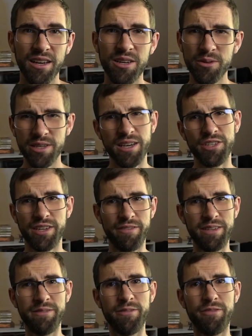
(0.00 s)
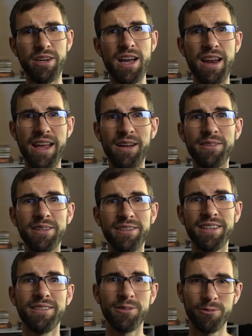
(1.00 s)
Oh gosh, I even forgot.
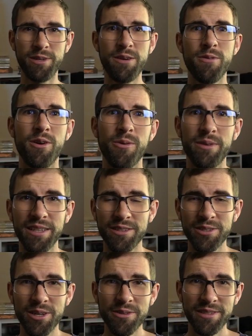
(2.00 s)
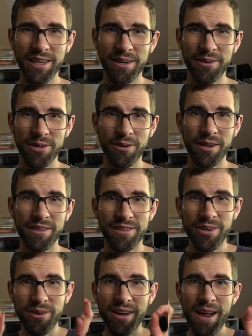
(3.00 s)
Haldir gets a reroll when he's close to Aragorn.
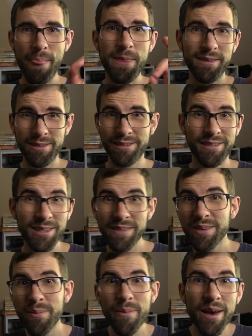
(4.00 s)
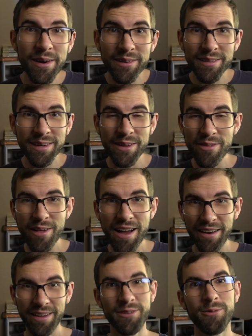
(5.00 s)
So this list is even better than I
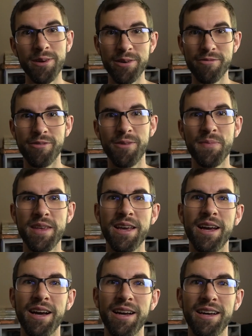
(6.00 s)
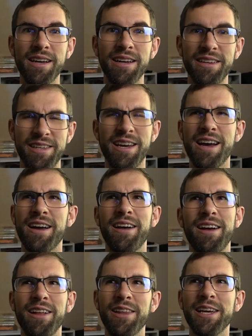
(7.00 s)
thought. That's wonderful. Uh, yeah,
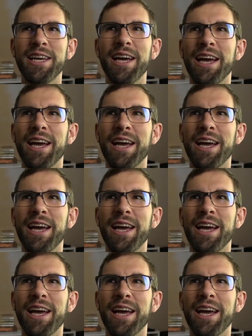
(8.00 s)
I like